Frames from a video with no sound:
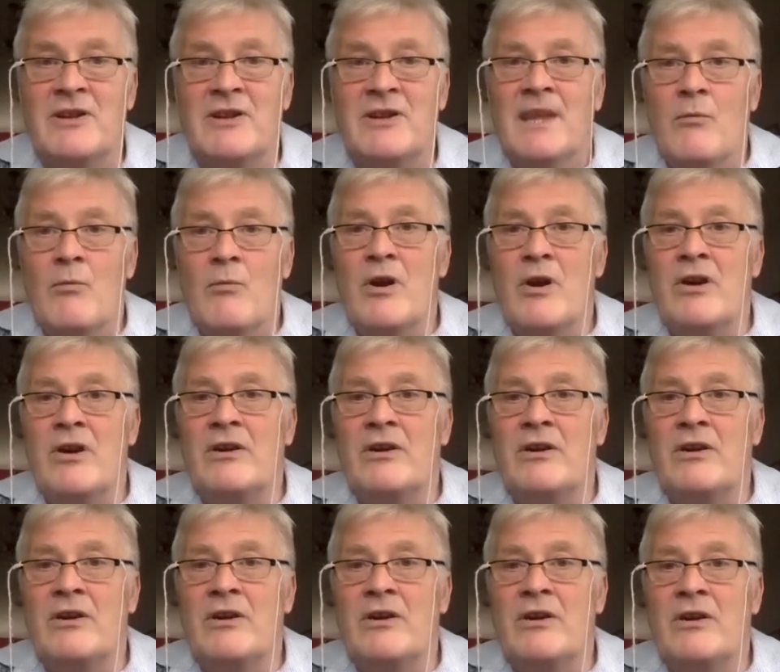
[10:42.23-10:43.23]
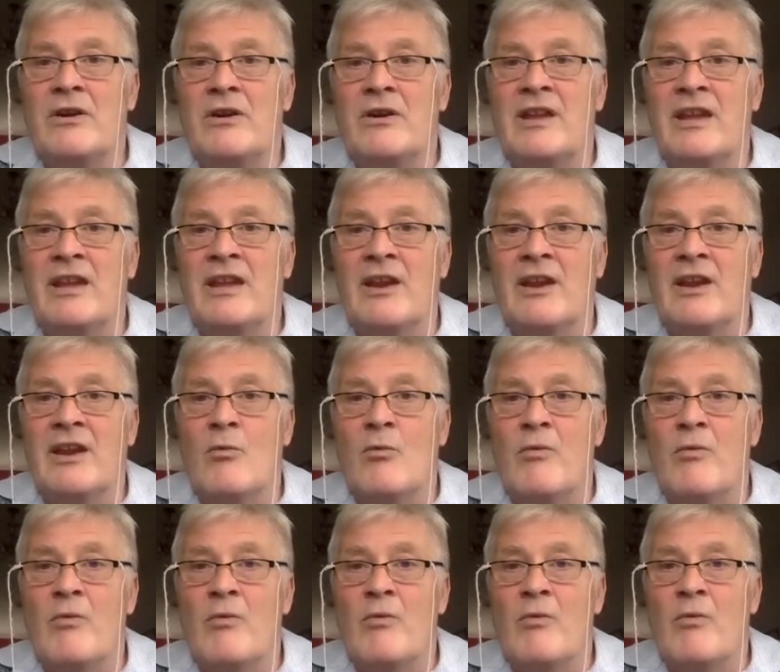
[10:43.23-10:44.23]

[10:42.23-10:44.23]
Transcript: working with uh,